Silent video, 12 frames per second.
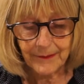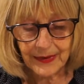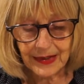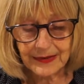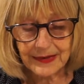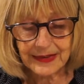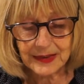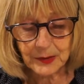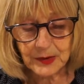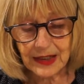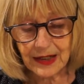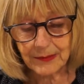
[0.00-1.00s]
And this
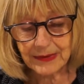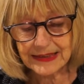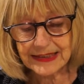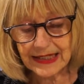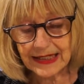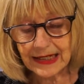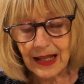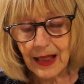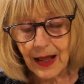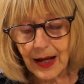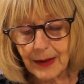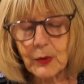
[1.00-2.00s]
time he's saying,
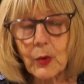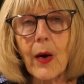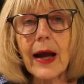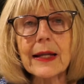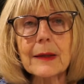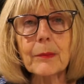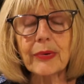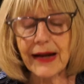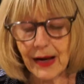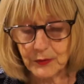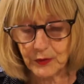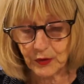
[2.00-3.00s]
I'm quite
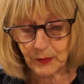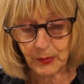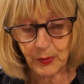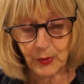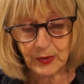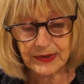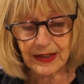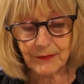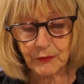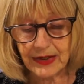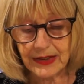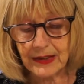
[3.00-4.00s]
proud of the books
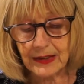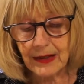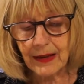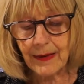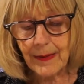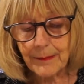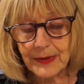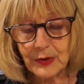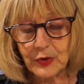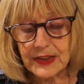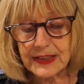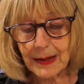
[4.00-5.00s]
I've written
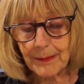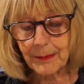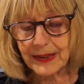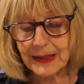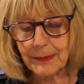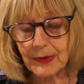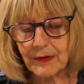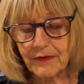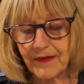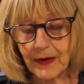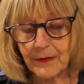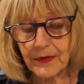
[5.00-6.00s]
because some people have
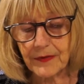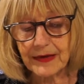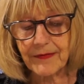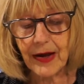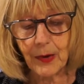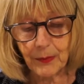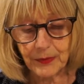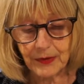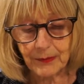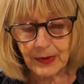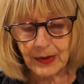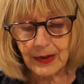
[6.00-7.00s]
found that they've helped
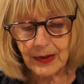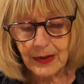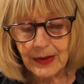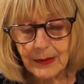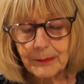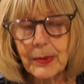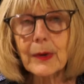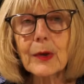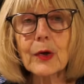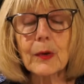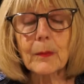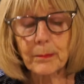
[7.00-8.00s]
them.
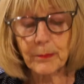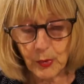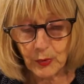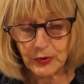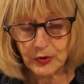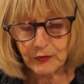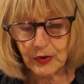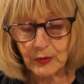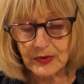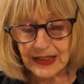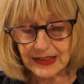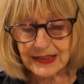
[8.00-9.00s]
But books
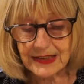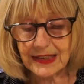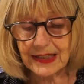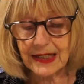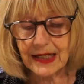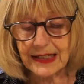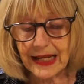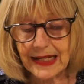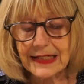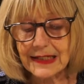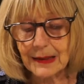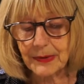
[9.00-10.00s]
grow dusty and
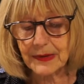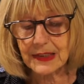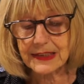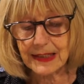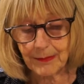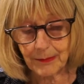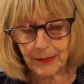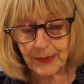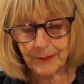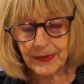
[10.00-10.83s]
end up in the dump.